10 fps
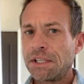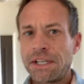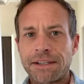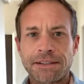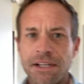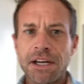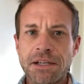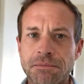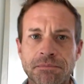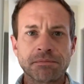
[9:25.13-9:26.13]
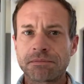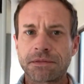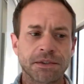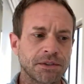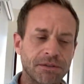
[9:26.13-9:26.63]
At the time,
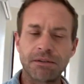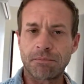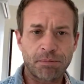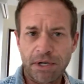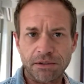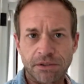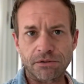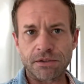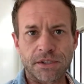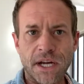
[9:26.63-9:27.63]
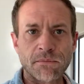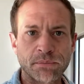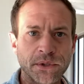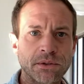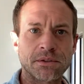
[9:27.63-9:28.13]
apparently you did not
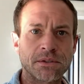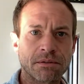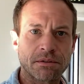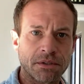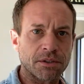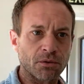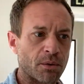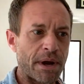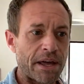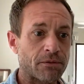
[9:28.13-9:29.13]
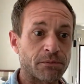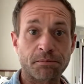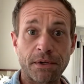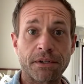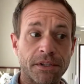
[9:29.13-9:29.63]
build indoor bathrooms,
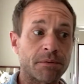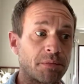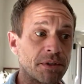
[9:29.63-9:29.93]
period,